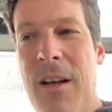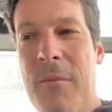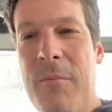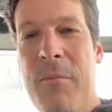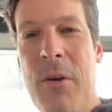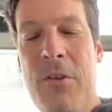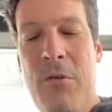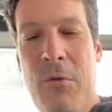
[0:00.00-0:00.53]

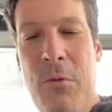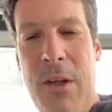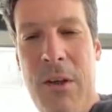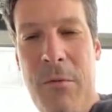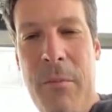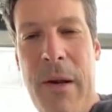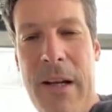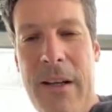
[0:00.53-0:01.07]
but
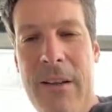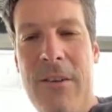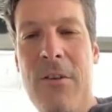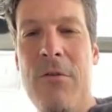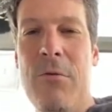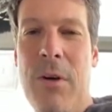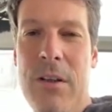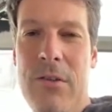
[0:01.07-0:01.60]
respect the
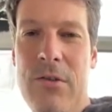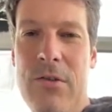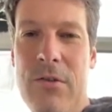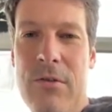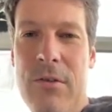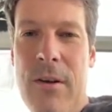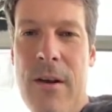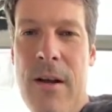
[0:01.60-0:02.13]
tradition.
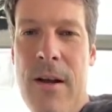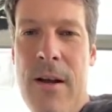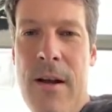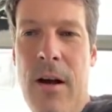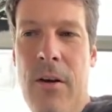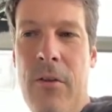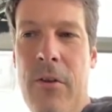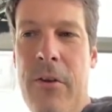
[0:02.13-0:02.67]

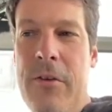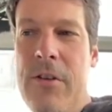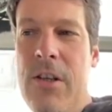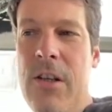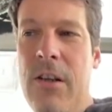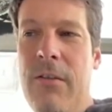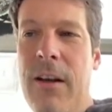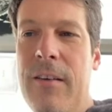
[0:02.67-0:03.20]
And the
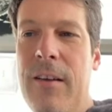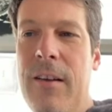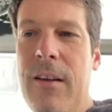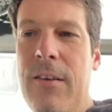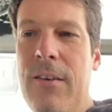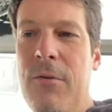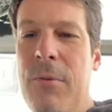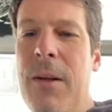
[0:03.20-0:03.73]
Geneva seal
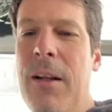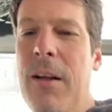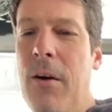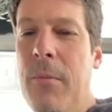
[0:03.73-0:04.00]
is really a